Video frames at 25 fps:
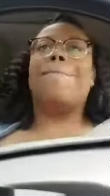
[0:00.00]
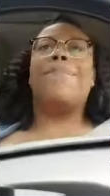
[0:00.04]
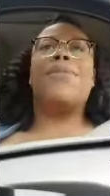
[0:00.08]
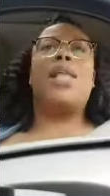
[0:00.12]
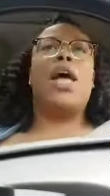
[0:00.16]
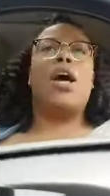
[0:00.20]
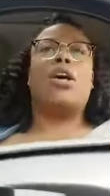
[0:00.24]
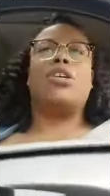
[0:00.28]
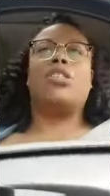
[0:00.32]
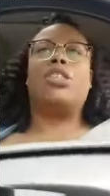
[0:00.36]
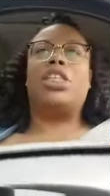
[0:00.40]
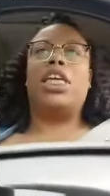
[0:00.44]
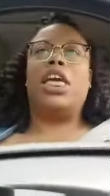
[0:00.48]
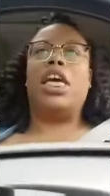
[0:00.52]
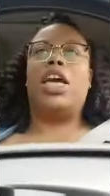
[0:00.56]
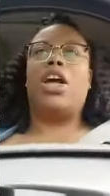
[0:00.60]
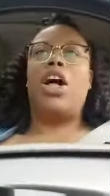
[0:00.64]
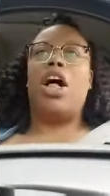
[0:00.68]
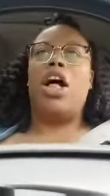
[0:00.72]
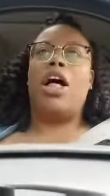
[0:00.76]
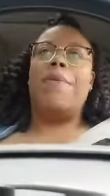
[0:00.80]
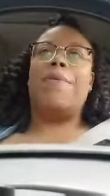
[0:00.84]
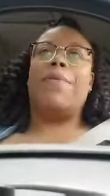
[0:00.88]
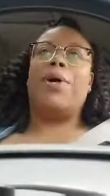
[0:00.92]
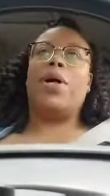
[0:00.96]
Nah, she didn't
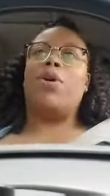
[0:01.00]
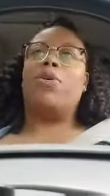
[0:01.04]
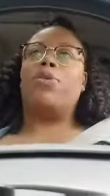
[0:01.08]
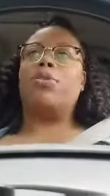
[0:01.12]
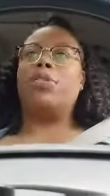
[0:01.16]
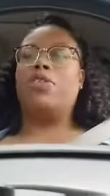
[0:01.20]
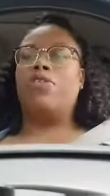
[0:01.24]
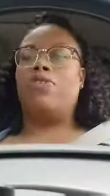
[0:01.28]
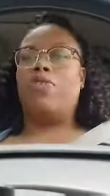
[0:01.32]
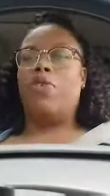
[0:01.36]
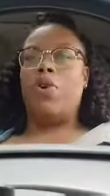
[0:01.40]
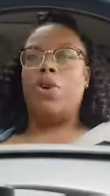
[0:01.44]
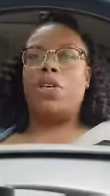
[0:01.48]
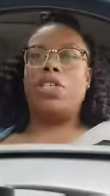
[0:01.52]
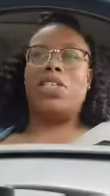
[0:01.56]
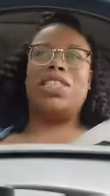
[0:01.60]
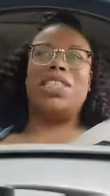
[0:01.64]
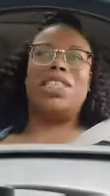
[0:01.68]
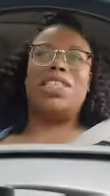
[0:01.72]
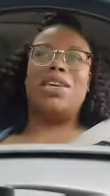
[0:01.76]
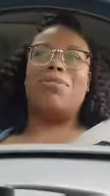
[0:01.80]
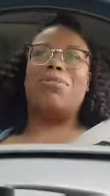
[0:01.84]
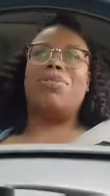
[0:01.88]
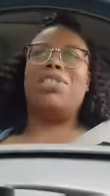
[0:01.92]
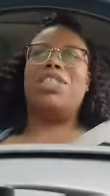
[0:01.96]
call him Ghost, of course,
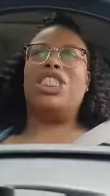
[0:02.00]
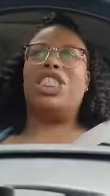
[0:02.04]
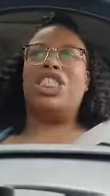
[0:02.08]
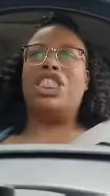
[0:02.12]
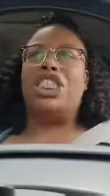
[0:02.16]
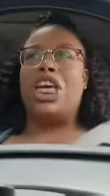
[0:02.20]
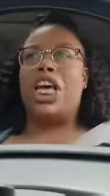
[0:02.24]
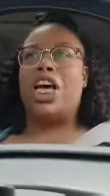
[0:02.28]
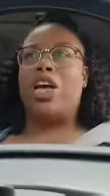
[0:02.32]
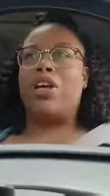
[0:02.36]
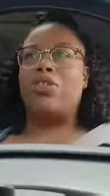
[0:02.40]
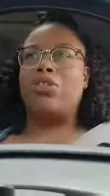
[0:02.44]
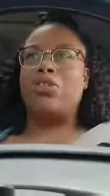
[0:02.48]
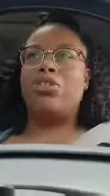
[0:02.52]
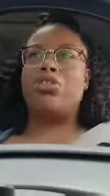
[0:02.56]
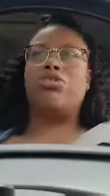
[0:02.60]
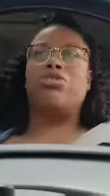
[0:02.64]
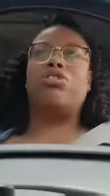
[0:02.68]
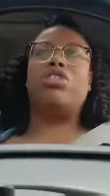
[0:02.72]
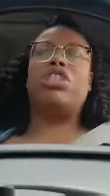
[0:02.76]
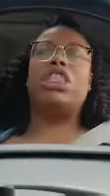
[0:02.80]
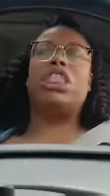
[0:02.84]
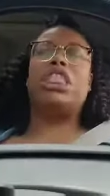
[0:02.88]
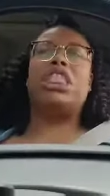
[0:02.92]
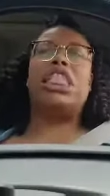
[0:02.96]
because they was in the jail. So
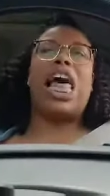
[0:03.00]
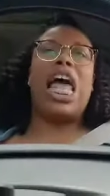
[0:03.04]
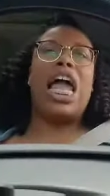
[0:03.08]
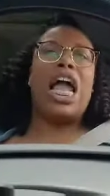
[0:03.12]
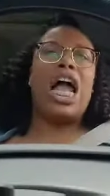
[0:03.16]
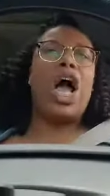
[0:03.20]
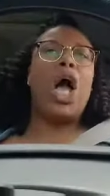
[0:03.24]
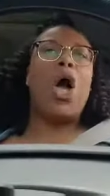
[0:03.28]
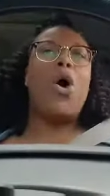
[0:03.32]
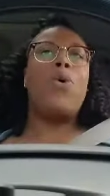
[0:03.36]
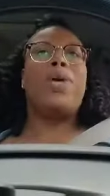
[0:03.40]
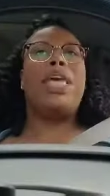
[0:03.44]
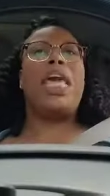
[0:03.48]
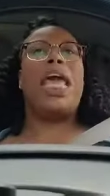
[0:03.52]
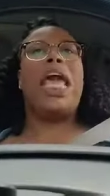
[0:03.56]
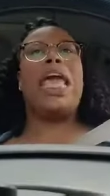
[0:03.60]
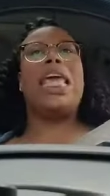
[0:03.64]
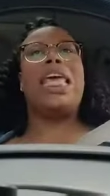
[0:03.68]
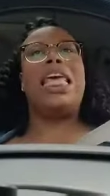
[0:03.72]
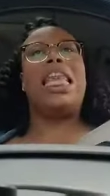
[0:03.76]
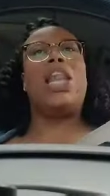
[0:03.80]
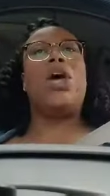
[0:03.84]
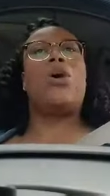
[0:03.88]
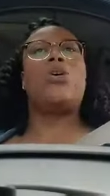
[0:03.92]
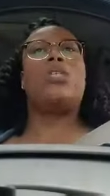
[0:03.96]
she's like, oh yeah,
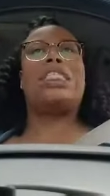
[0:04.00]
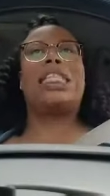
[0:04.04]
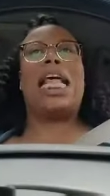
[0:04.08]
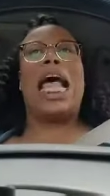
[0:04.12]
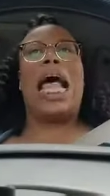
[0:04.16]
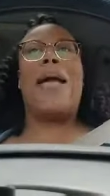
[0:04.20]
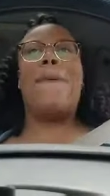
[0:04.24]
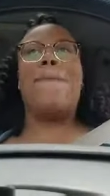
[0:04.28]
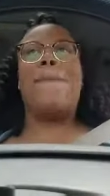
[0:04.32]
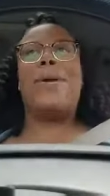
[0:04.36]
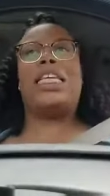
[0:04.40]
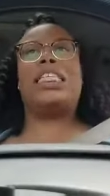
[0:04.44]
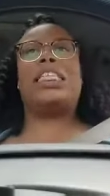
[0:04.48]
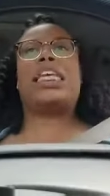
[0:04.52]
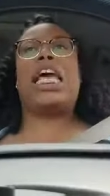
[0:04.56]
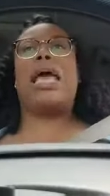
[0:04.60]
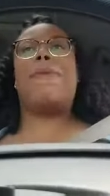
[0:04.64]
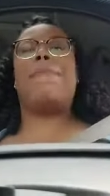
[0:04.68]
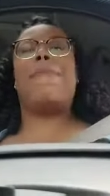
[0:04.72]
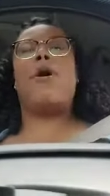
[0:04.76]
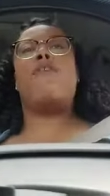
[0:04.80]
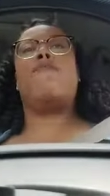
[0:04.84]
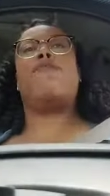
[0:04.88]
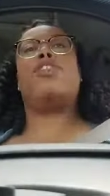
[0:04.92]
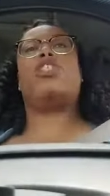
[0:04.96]
your little side bitch
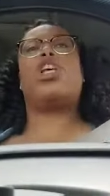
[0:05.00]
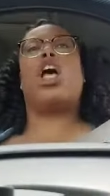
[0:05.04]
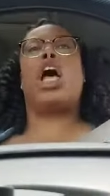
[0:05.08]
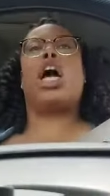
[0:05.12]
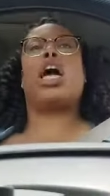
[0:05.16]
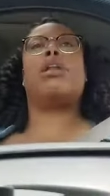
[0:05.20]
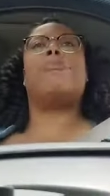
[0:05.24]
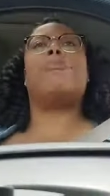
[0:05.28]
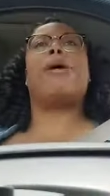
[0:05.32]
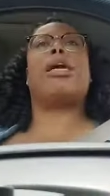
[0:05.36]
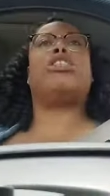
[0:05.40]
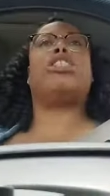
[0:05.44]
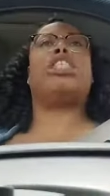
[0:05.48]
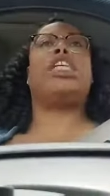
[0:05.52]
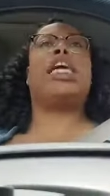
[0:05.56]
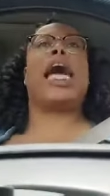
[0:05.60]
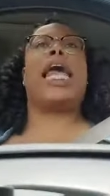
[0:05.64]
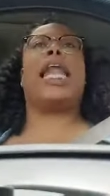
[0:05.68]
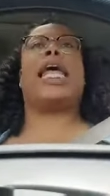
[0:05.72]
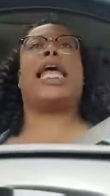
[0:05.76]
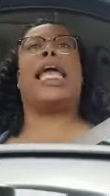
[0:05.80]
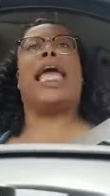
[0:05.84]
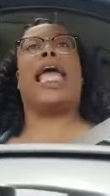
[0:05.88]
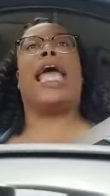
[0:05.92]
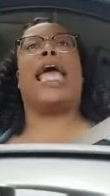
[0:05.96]
came over talking about she
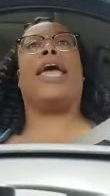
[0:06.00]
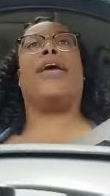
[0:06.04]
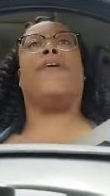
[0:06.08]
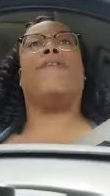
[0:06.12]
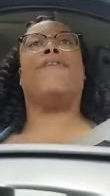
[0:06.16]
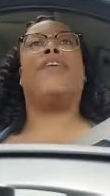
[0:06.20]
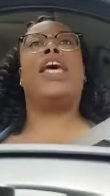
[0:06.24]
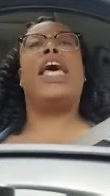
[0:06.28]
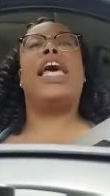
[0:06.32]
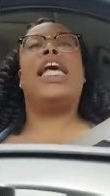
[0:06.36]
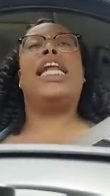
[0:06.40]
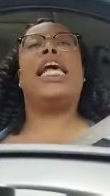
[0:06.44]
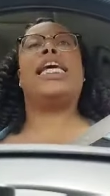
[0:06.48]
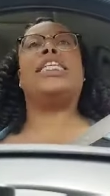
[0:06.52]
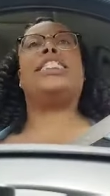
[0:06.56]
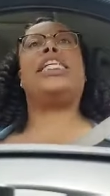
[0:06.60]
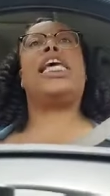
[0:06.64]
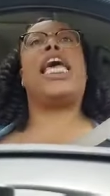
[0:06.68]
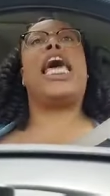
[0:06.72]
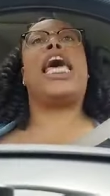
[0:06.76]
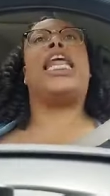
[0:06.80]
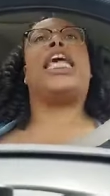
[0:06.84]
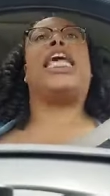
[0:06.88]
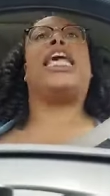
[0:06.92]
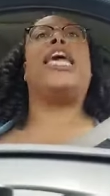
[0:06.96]
got a gift. That she
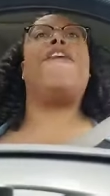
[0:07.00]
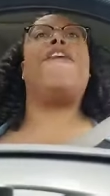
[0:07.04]
had a